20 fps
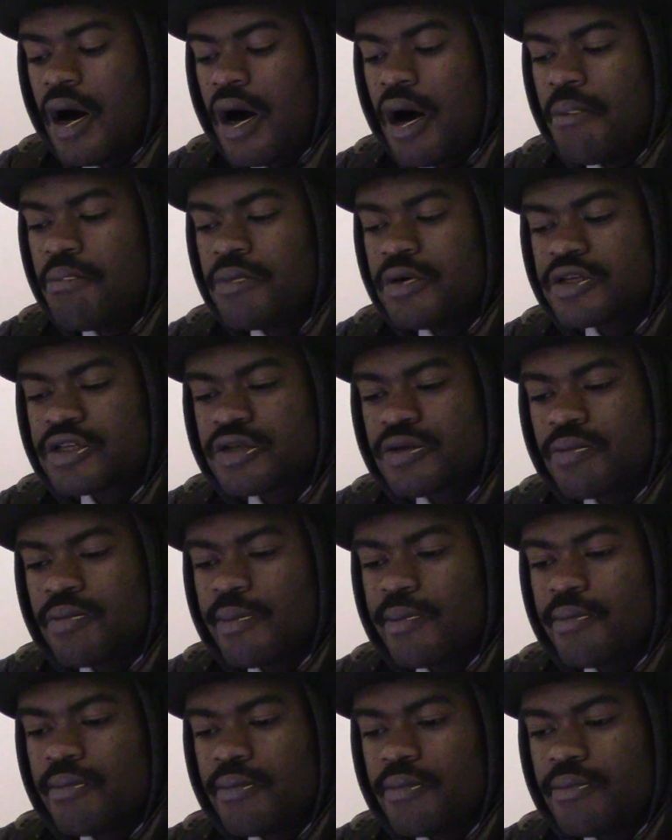a
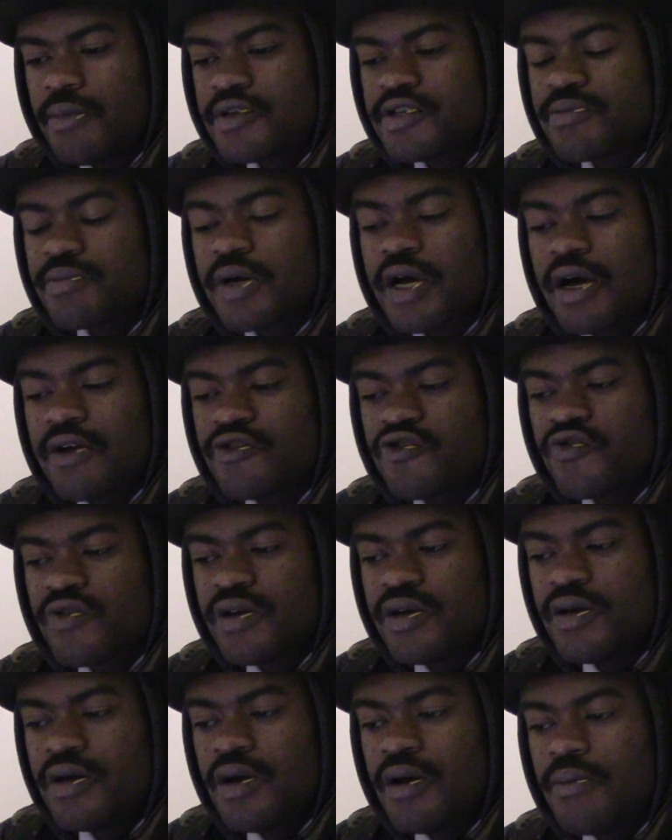Muslim
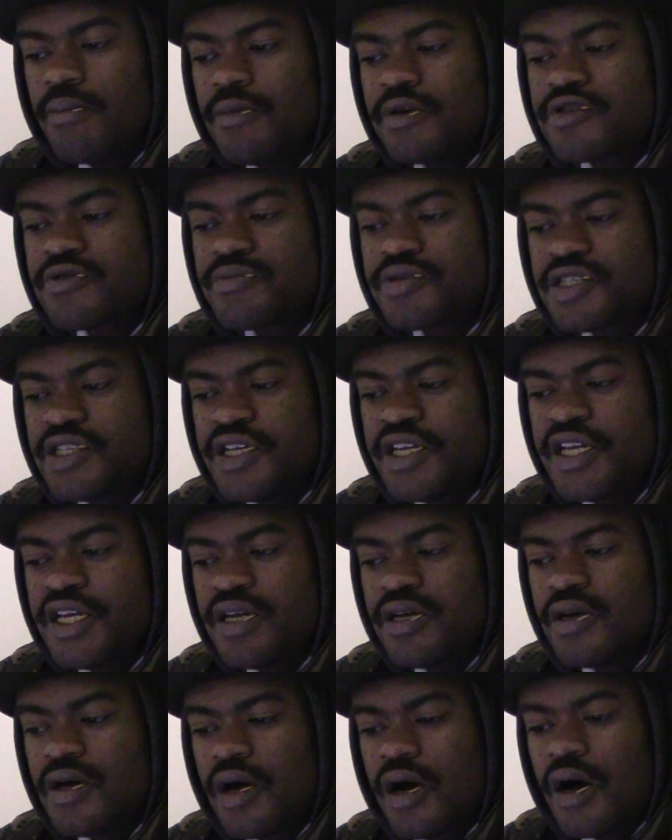country, Muslim
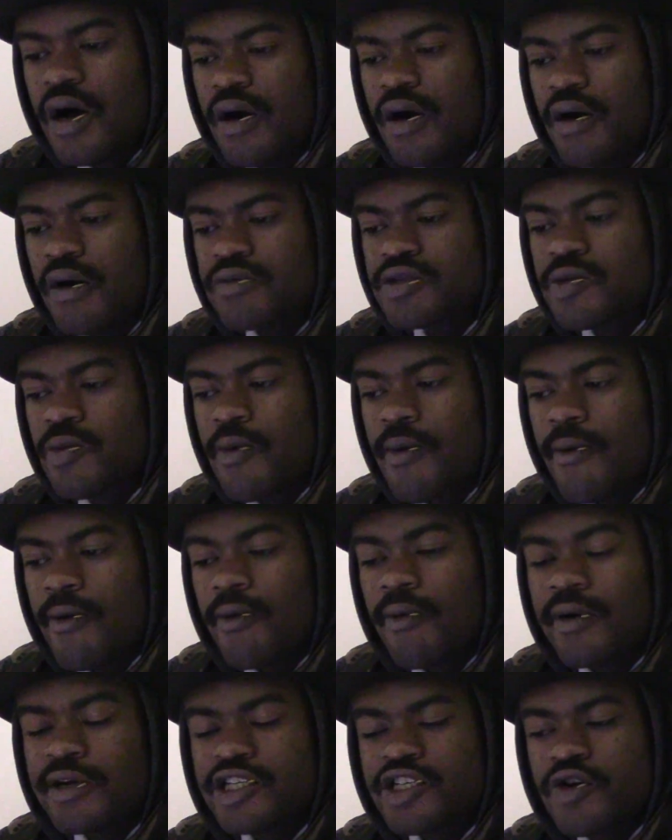city, somewhere
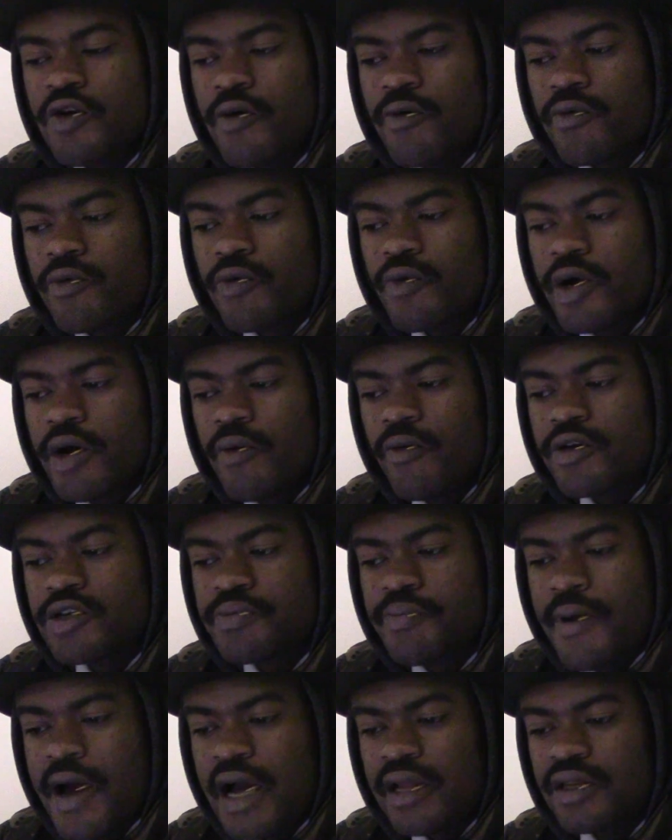where Sharia was
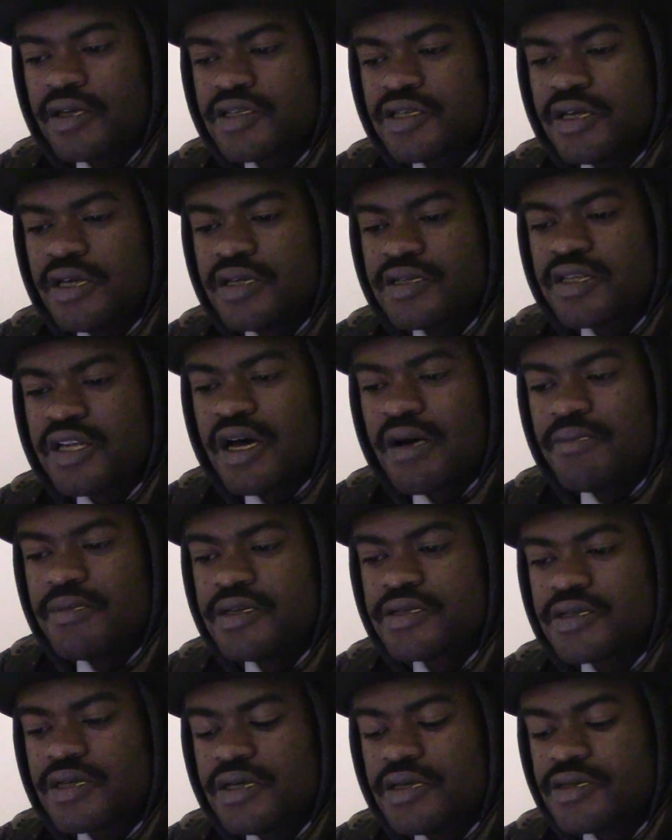practiced and Islam
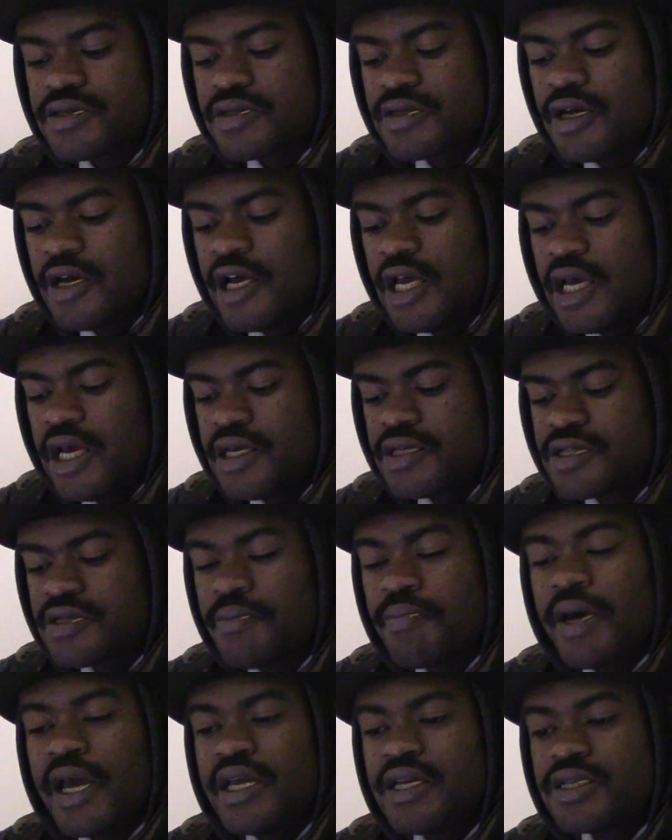is the
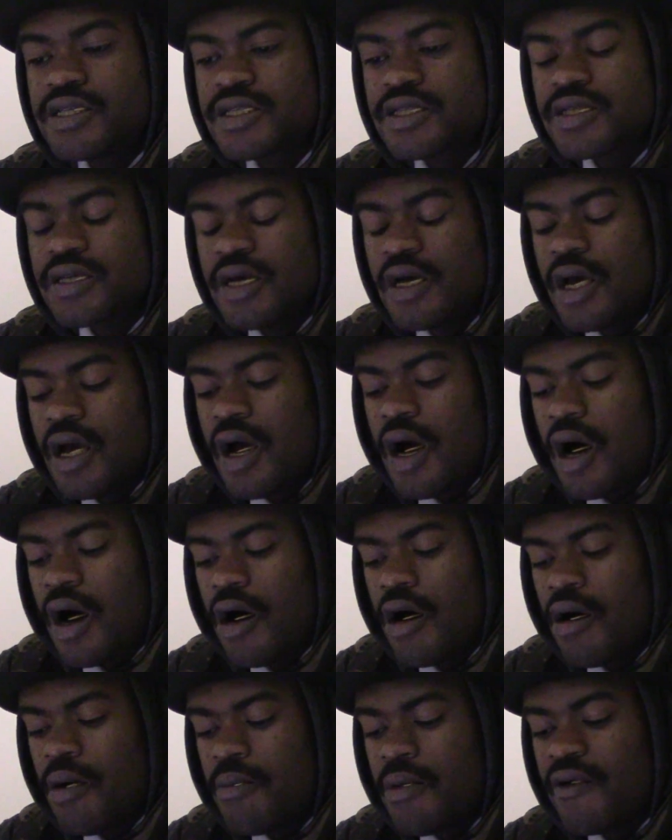base
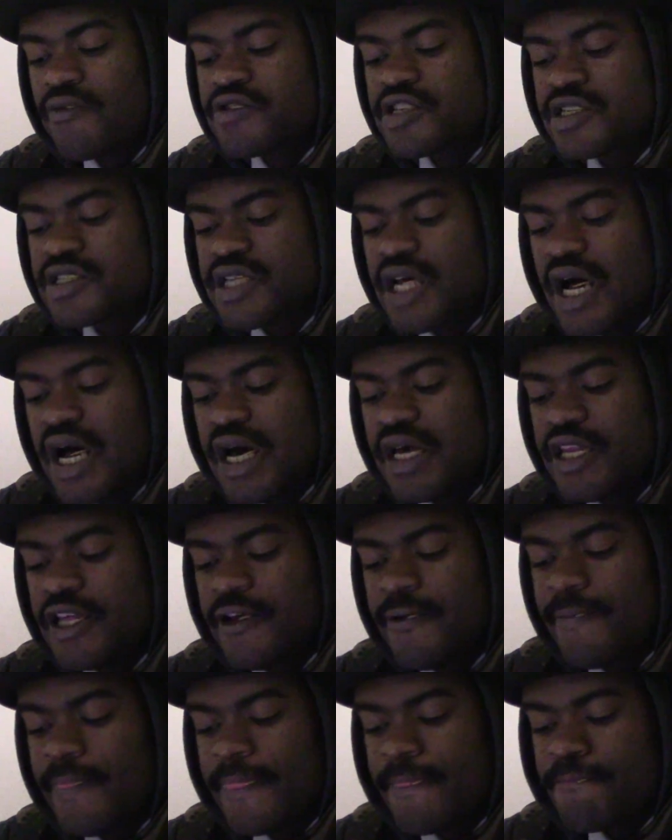of
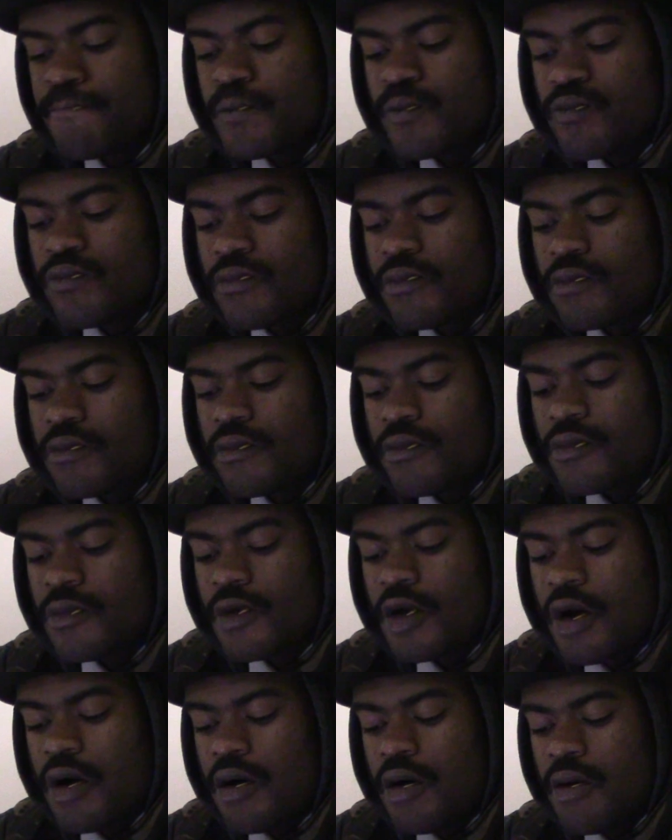society,
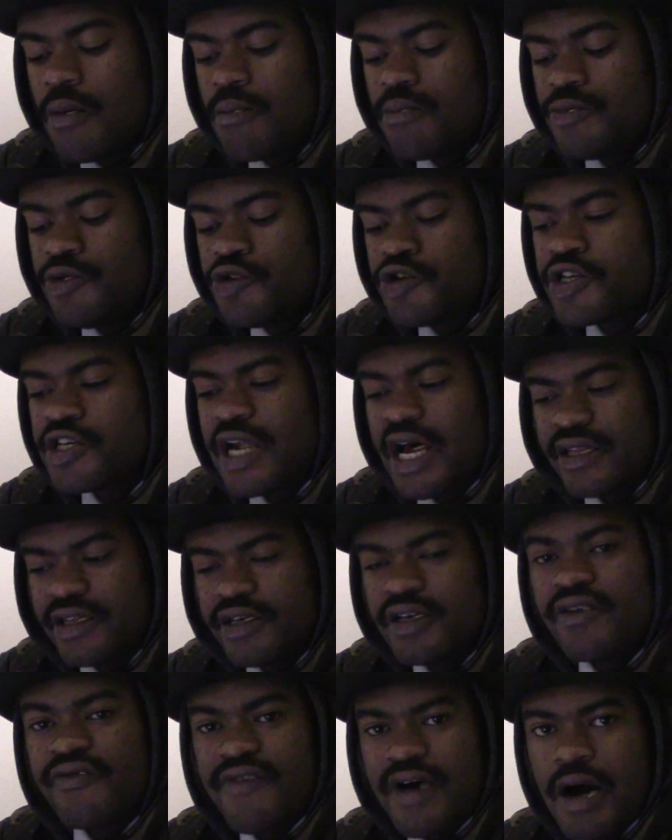you should
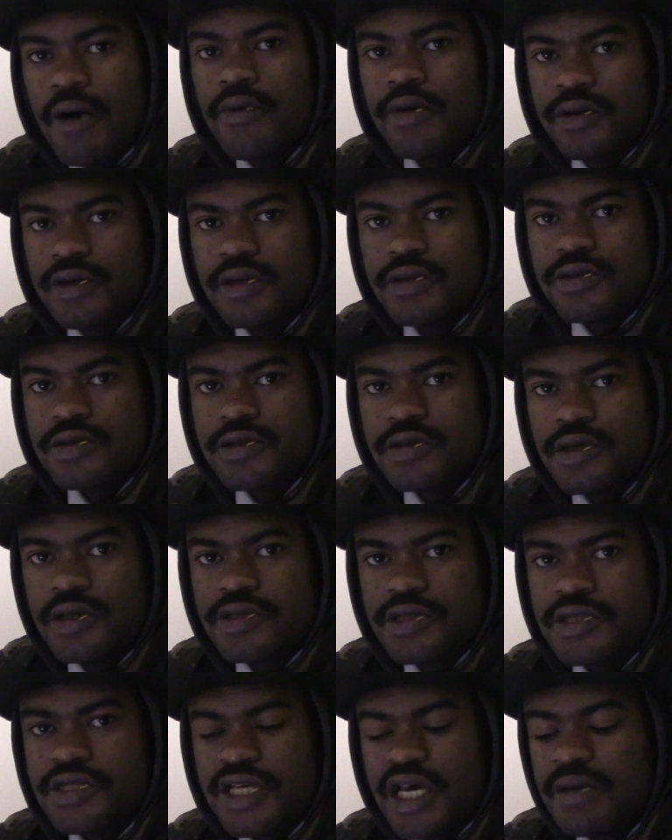identify with this.
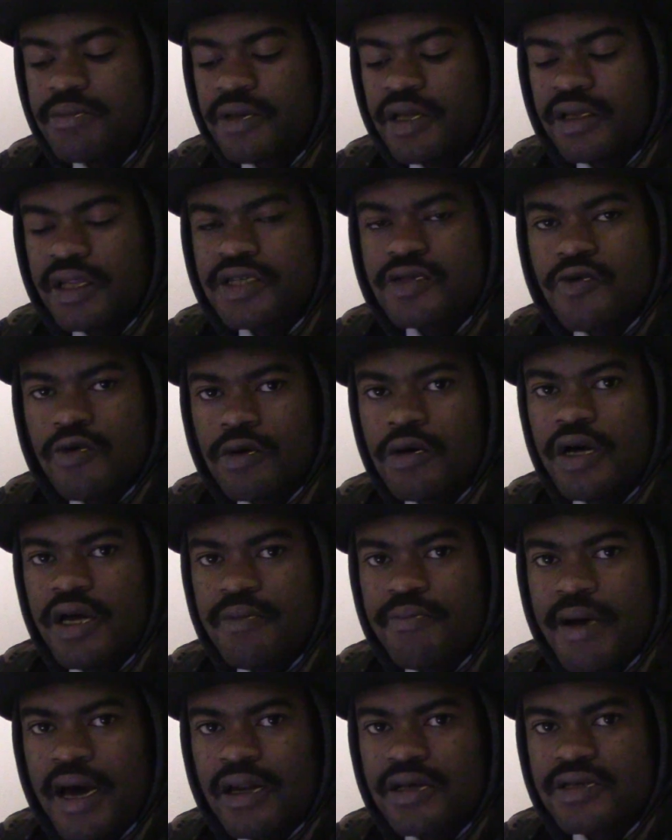It's the same thing that's going on
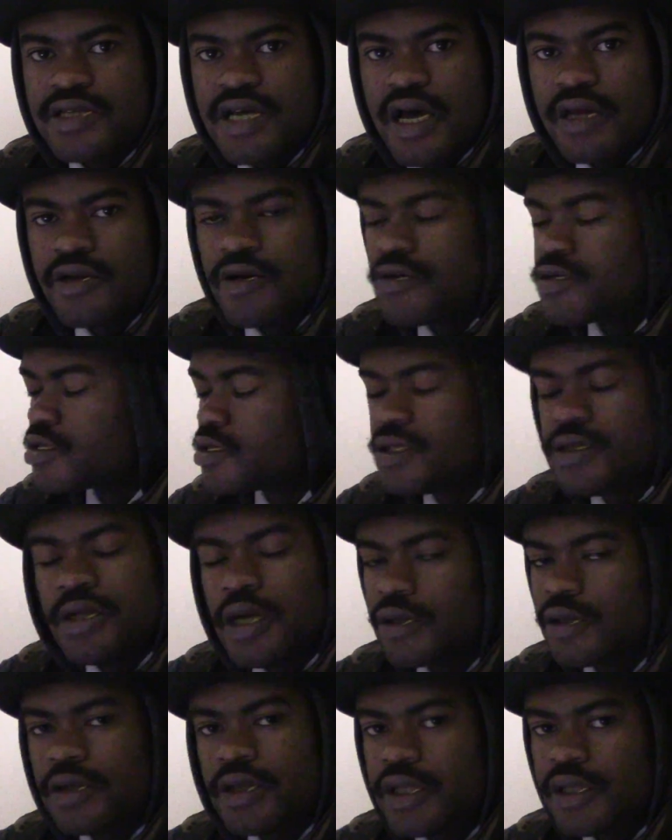in Palestine. There is
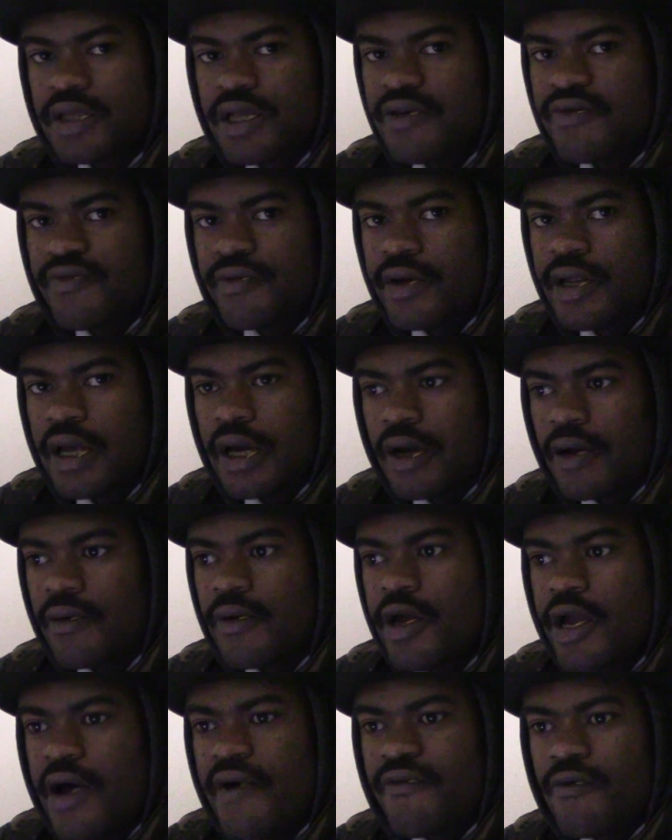nothing different. Like,
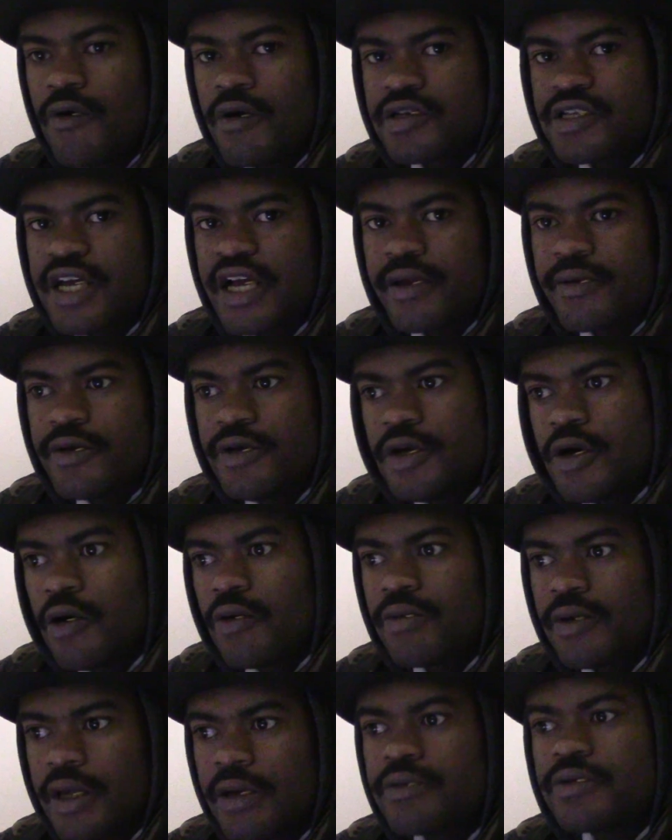of course,
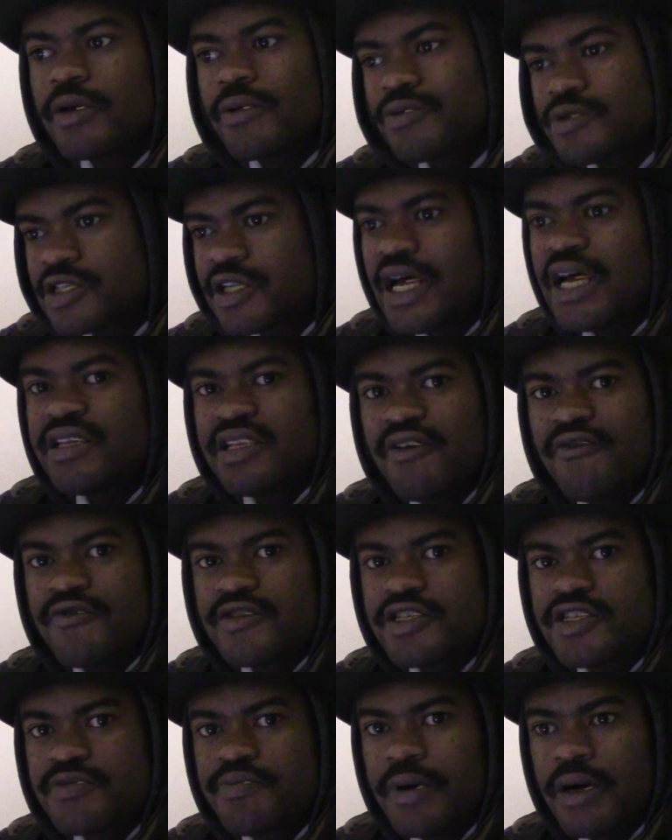there's slight
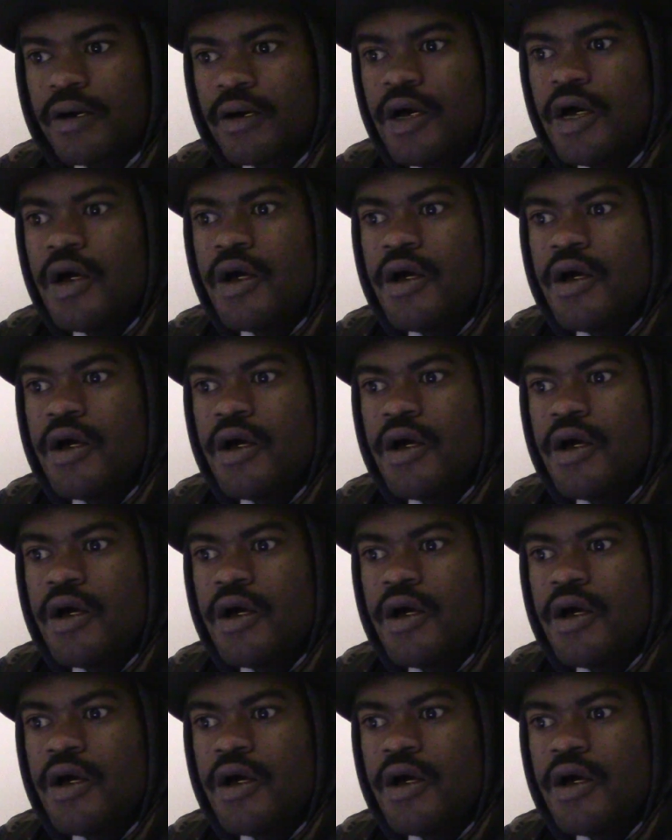differences, but